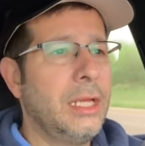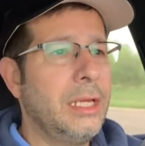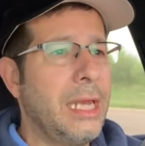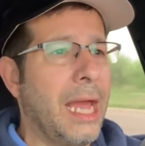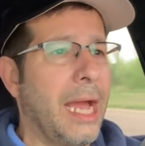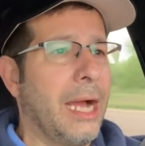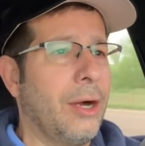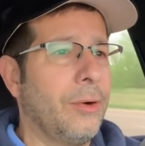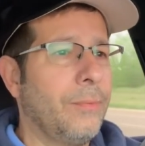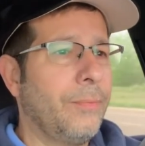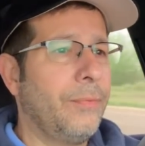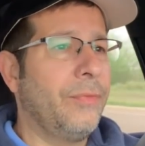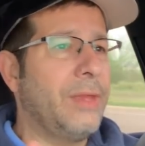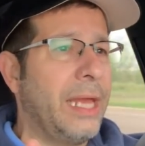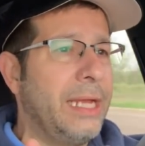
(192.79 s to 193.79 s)
Now,
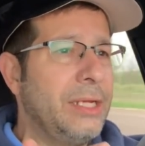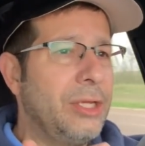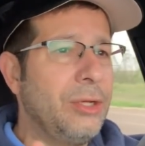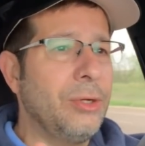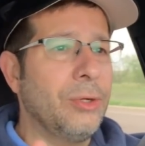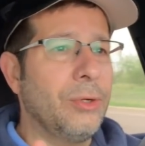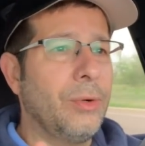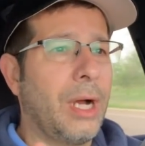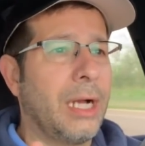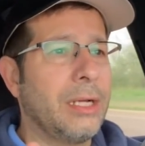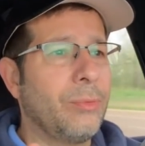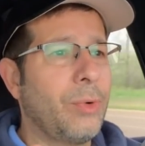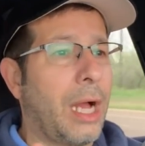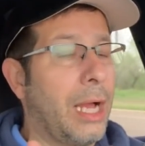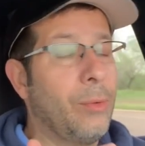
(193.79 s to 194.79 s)
they do,
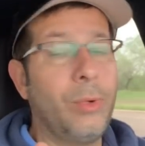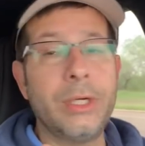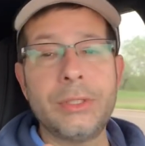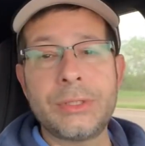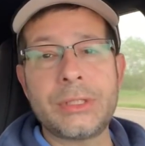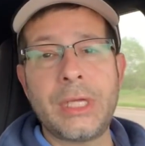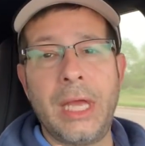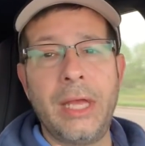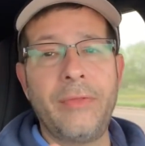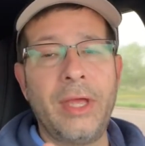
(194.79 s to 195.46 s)
I will say,